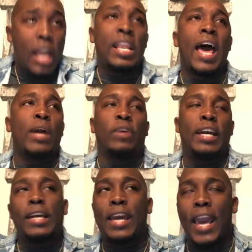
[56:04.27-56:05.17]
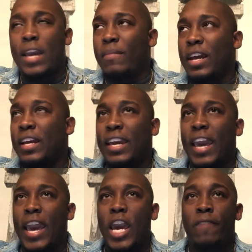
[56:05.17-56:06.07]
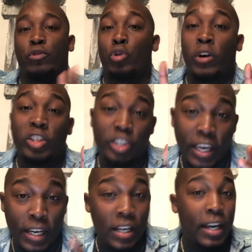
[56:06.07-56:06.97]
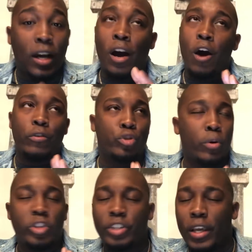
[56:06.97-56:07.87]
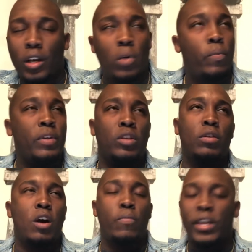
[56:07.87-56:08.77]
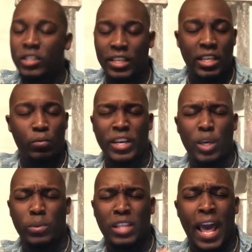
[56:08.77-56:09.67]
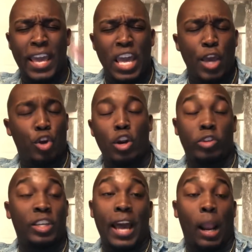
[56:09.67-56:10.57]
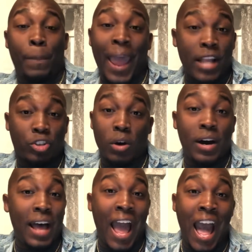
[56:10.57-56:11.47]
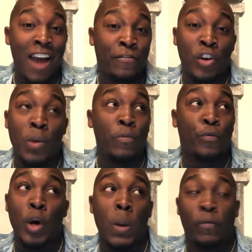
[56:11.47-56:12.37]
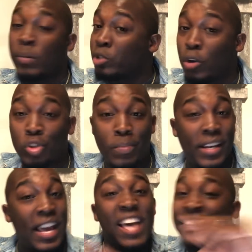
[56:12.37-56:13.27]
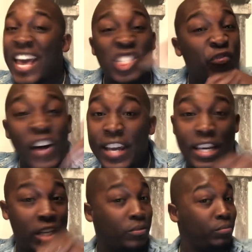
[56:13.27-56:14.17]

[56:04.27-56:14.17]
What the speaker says: Like when he came in and gave Georgina and called Georgina, you know, when he was like, you know, she got a patch on her eye from social media. That's funny.